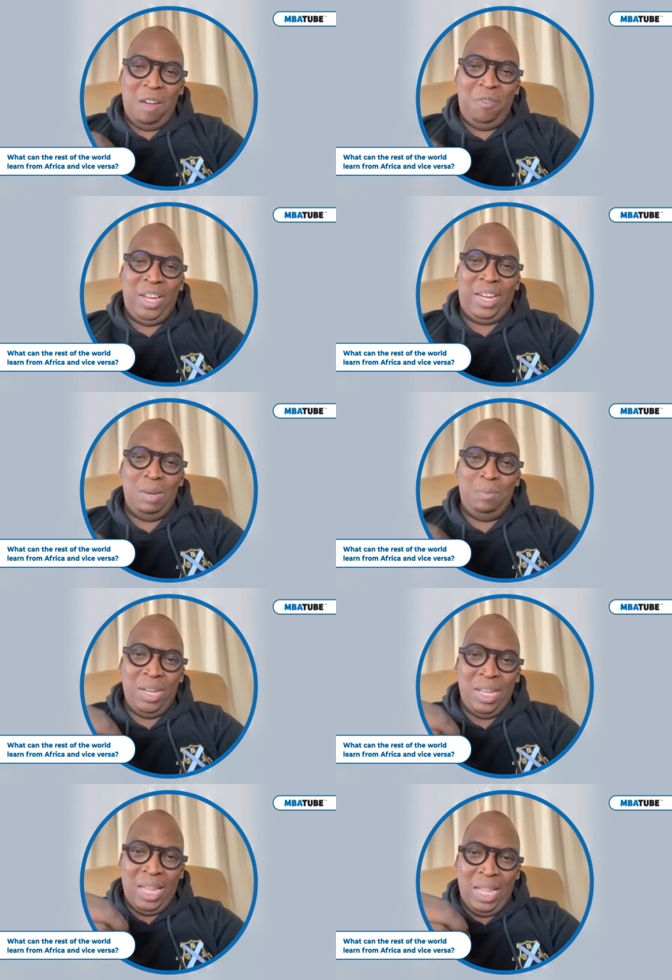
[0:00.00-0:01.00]
Africa can
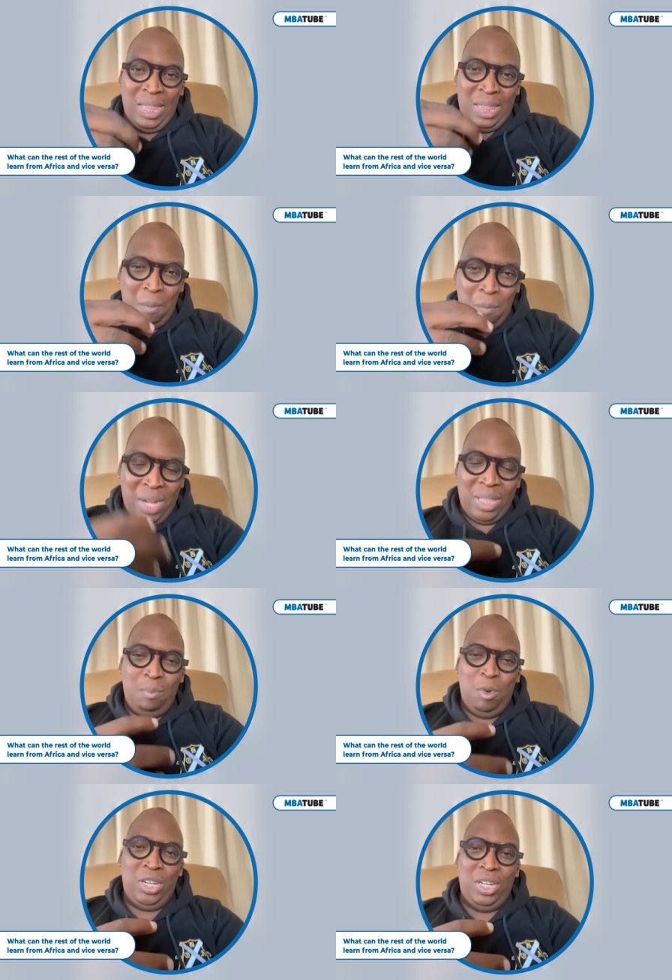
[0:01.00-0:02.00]
be the
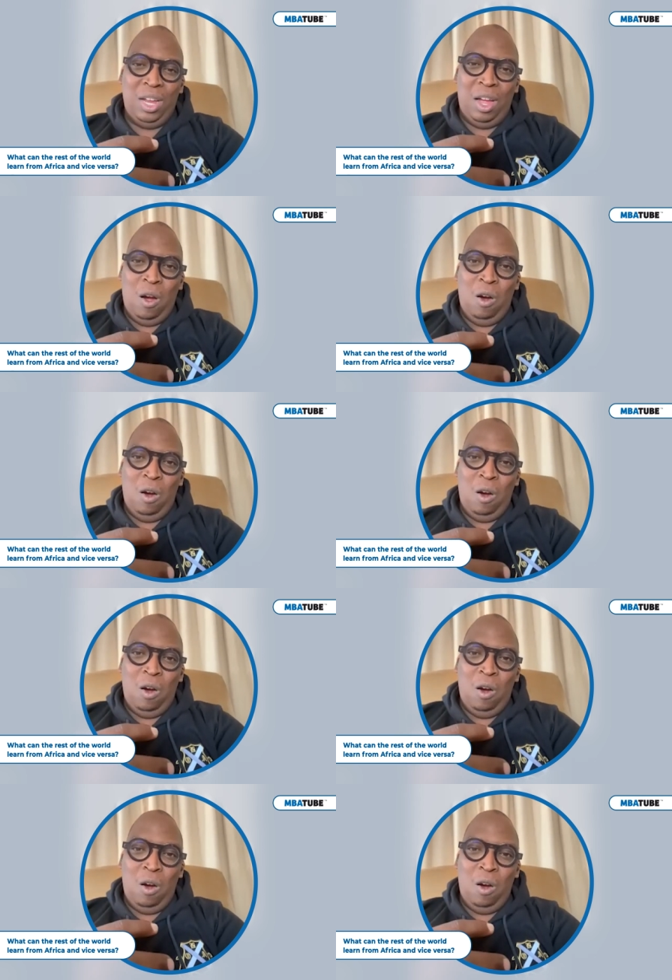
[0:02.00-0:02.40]
mother body